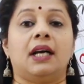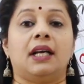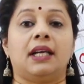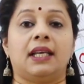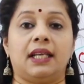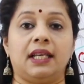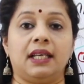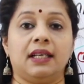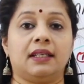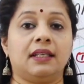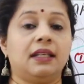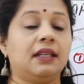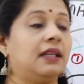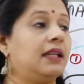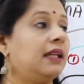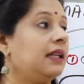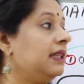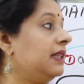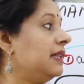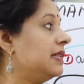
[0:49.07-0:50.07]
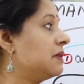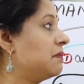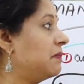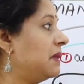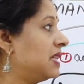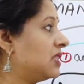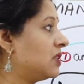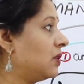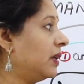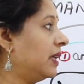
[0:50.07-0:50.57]
Here, this
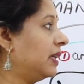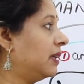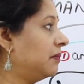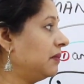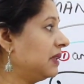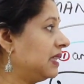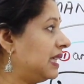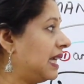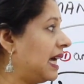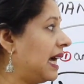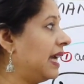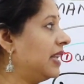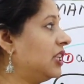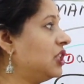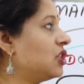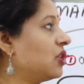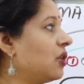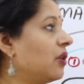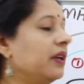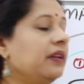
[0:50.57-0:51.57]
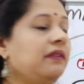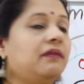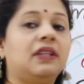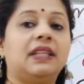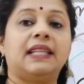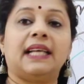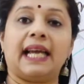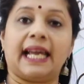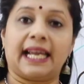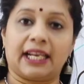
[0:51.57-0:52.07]
mesoderm can join with
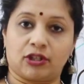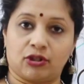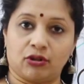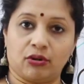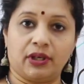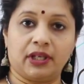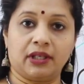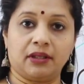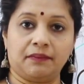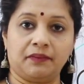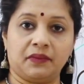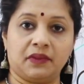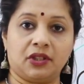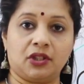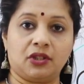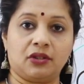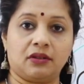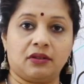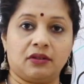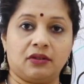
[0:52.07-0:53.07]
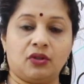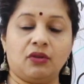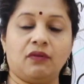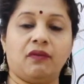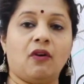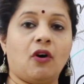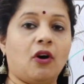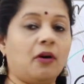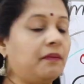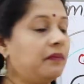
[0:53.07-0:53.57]
the ectoderm to
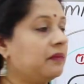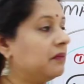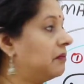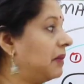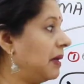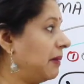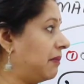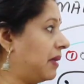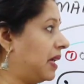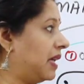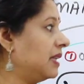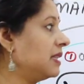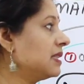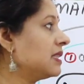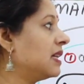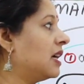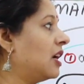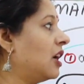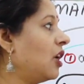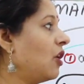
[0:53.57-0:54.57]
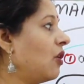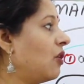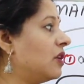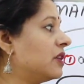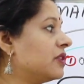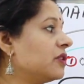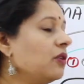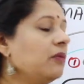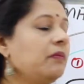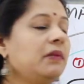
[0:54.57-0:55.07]
form membranes.
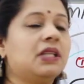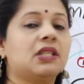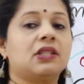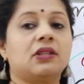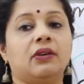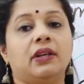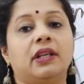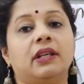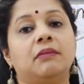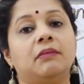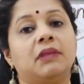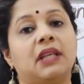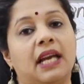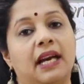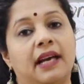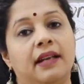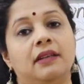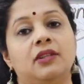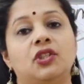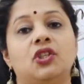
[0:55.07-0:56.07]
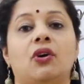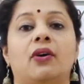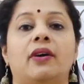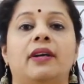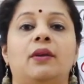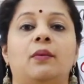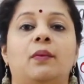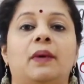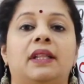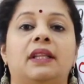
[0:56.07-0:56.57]
Also, mesoderm can
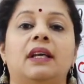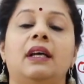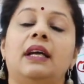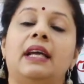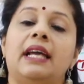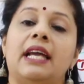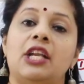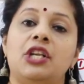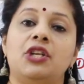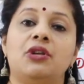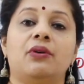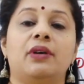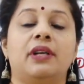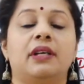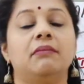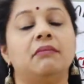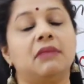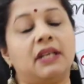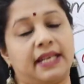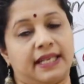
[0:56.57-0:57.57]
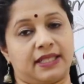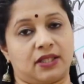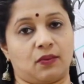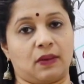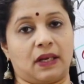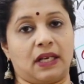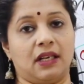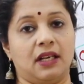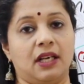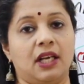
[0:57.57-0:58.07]
join with the endoderm as
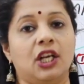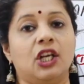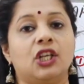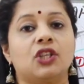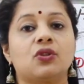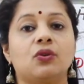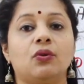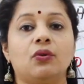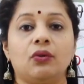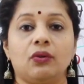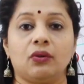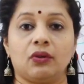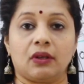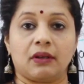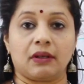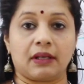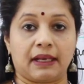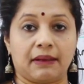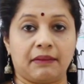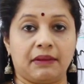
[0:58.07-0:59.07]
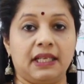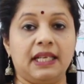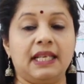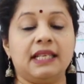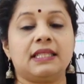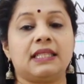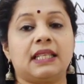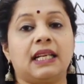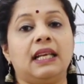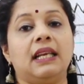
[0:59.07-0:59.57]
well. So,
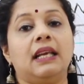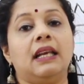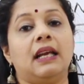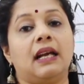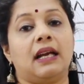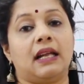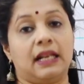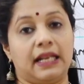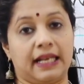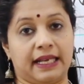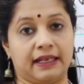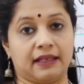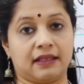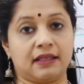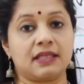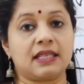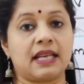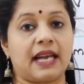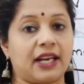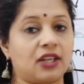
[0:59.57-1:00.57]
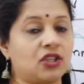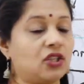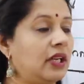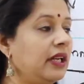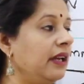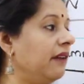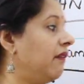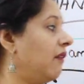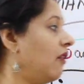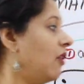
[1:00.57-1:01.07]
these three layers
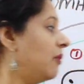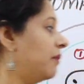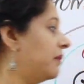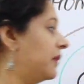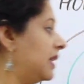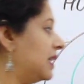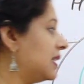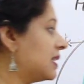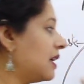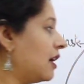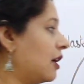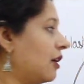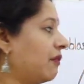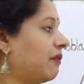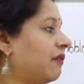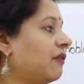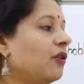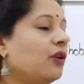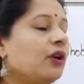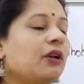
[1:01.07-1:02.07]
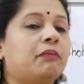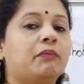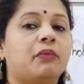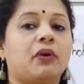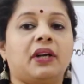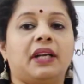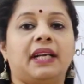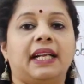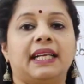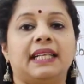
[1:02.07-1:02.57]
actually form these four
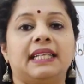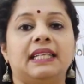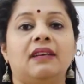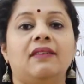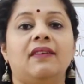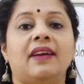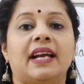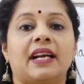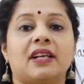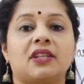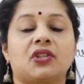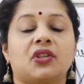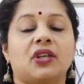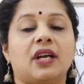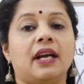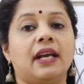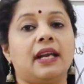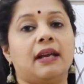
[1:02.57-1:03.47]
protective extra